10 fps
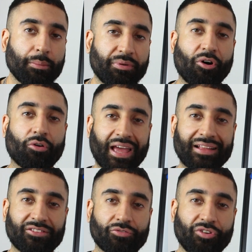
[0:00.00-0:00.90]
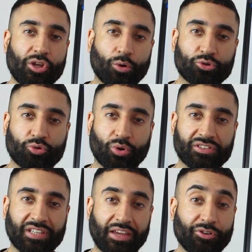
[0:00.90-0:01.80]
Before I get into the video, just want
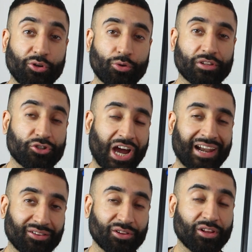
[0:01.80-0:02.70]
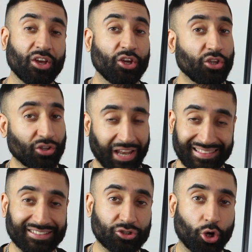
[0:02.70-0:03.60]
to say if you're new to the channel, you
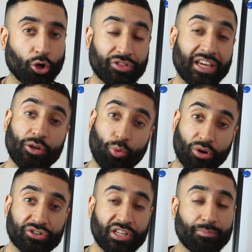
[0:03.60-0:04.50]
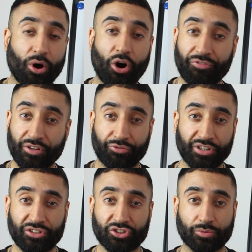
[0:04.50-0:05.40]
like this sort of thing, you want to see more, feel
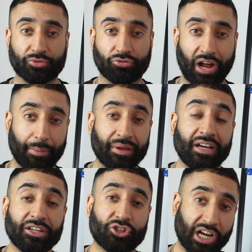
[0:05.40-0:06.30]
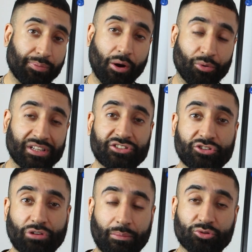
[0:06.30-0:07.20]
free to subscribe. Check me out on
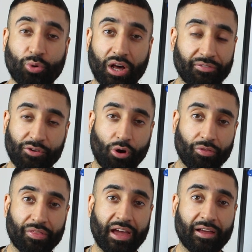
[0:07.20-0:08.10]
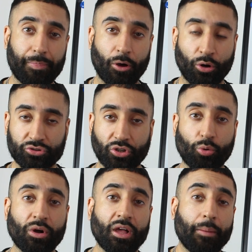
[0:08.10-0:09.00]
Instagram as well if you're on there also.